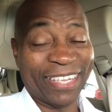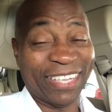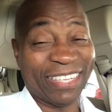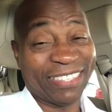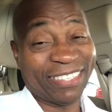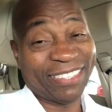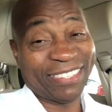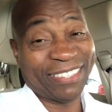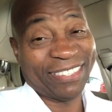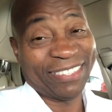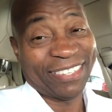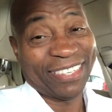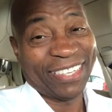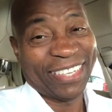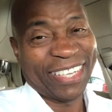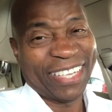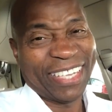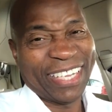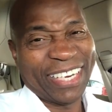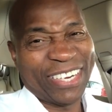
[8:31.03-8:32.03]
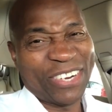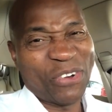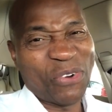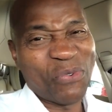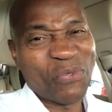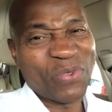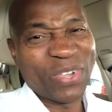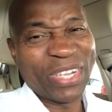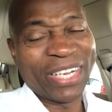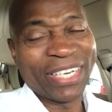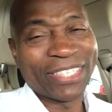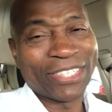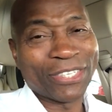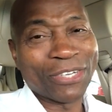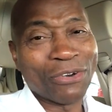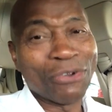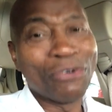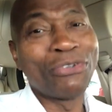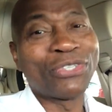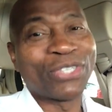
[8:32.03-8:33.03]
It's no real
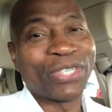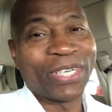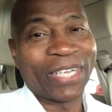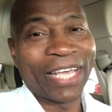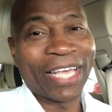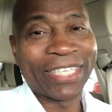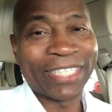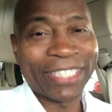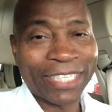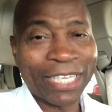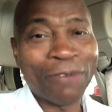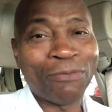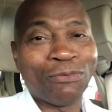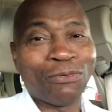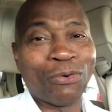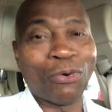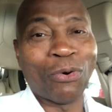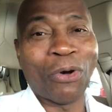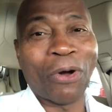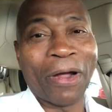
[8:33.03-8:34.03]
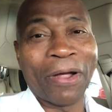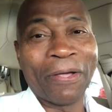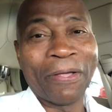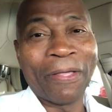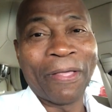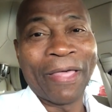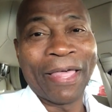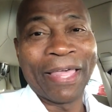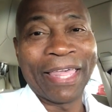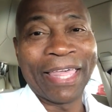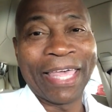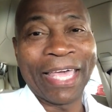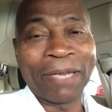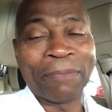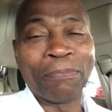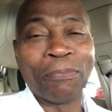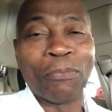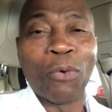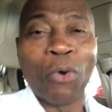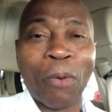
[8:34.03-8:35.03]
solution except for
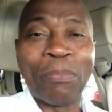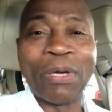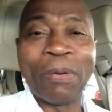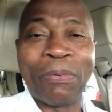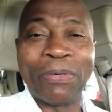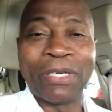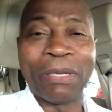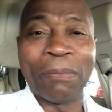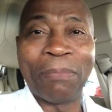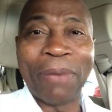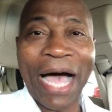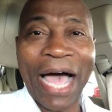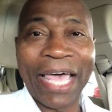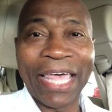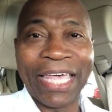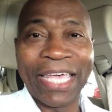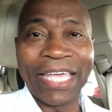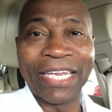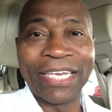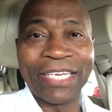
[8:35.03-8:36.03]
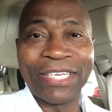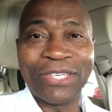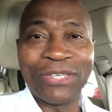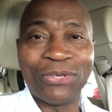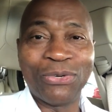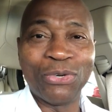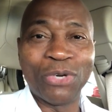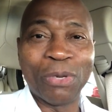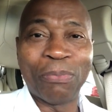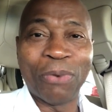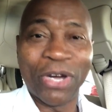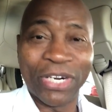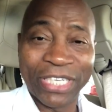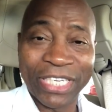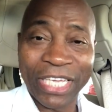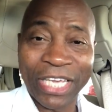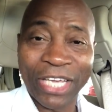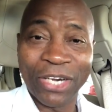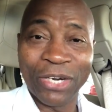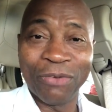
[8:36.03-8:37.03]
get more people to buy in to the
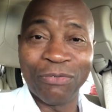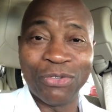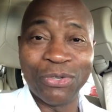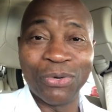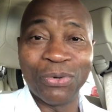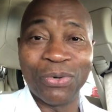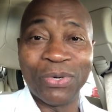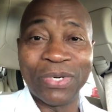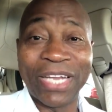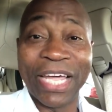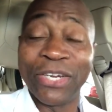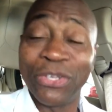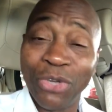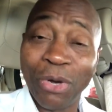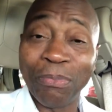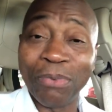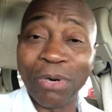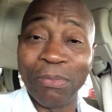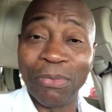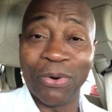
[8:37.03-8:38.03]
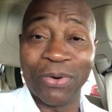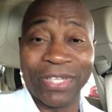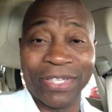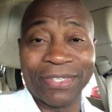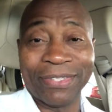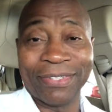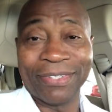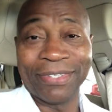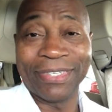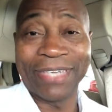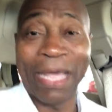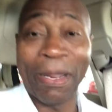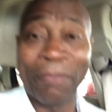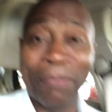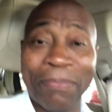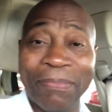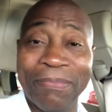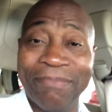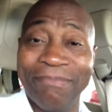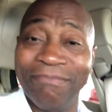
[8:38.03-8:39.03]
particular view that you're promoting, that
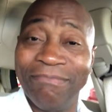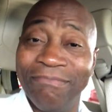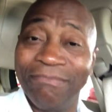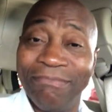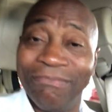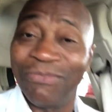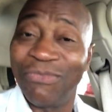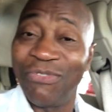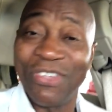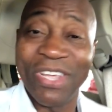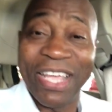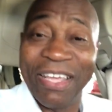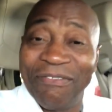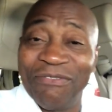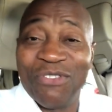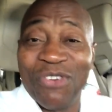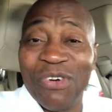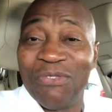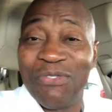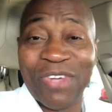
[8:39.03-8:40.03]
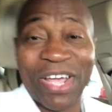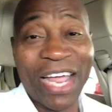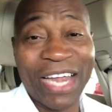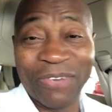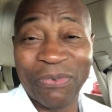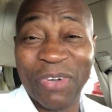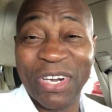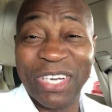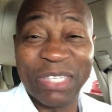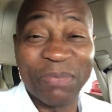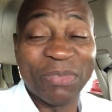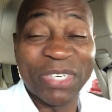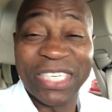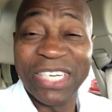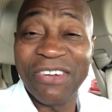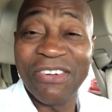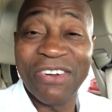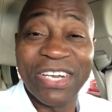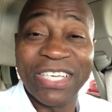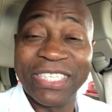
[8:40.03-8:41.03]
view of reality, whether it's
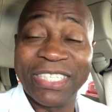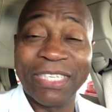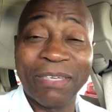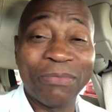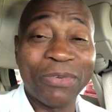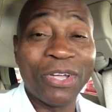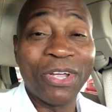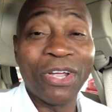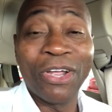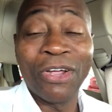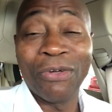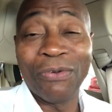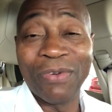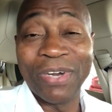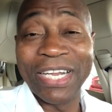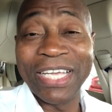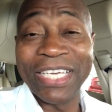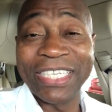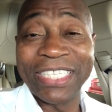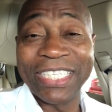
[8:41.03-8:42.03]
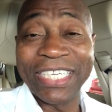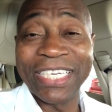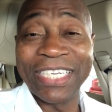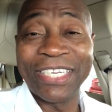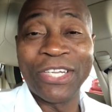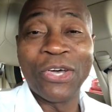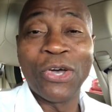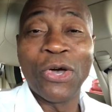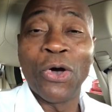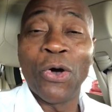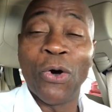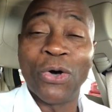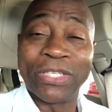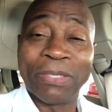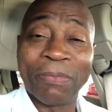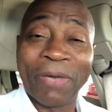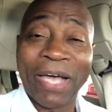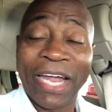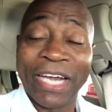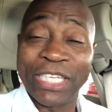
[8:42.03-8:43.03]
materialism, religion, or
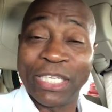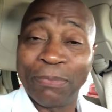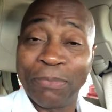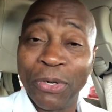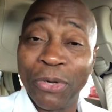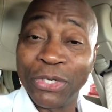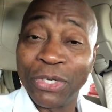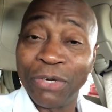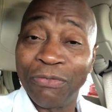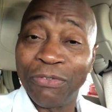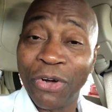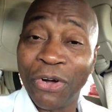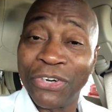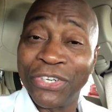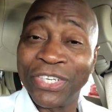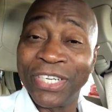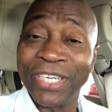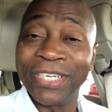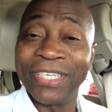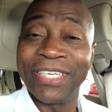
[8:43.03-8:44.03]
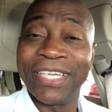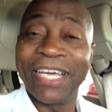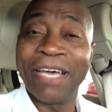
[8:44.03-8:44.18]
some kind of spiritual version.